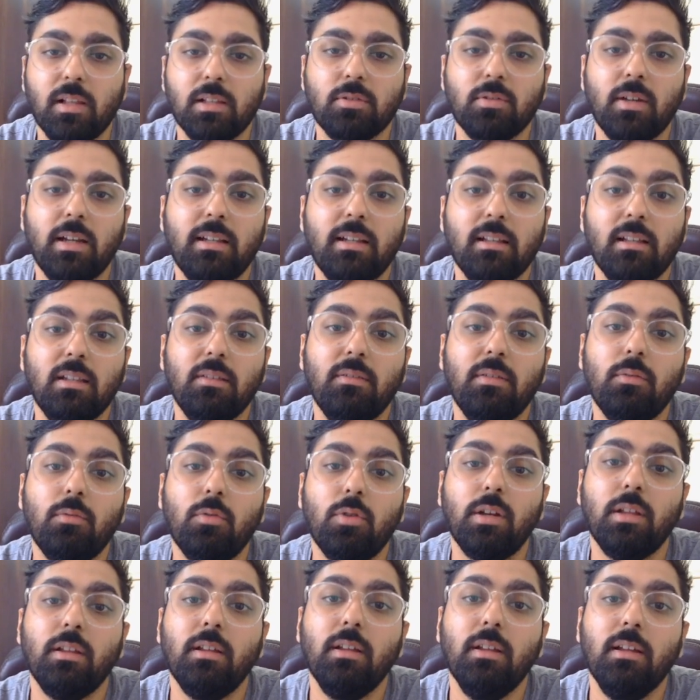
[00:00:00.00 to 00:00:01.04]
So ideally we
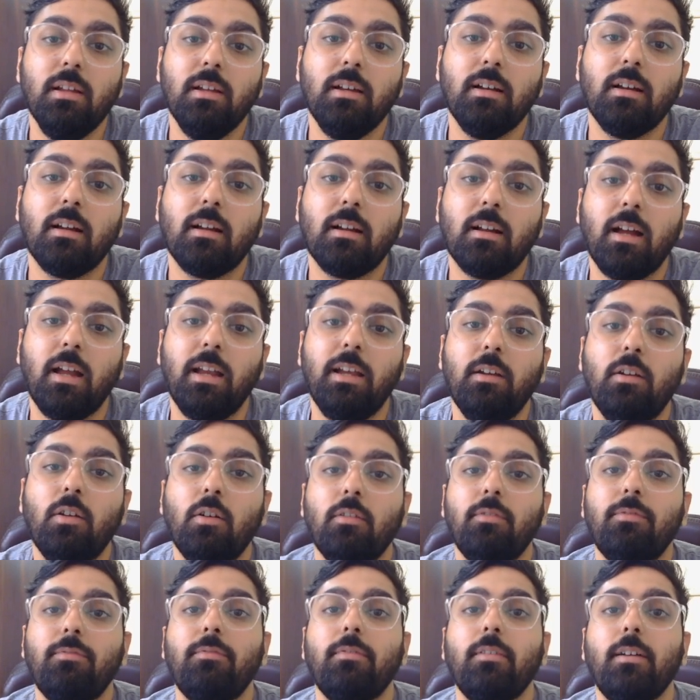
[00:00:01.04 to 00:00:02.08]
would kind
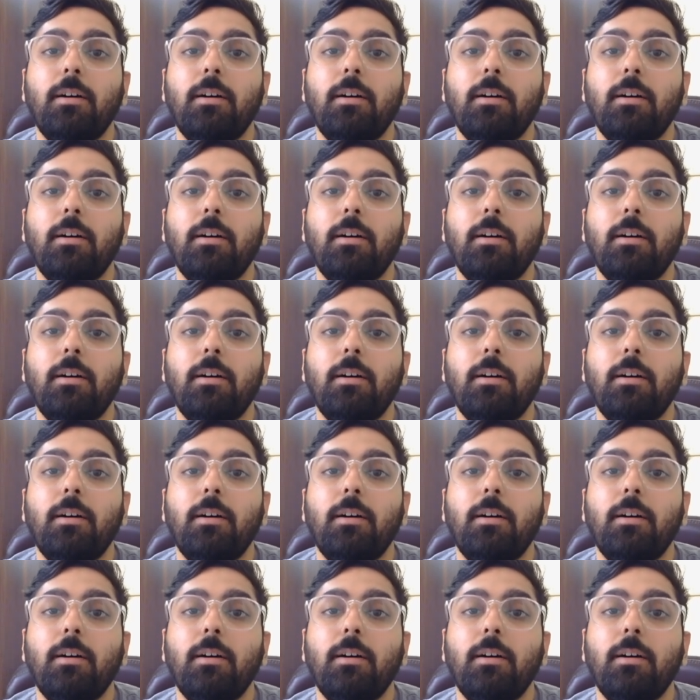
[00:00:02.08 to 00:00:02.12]
of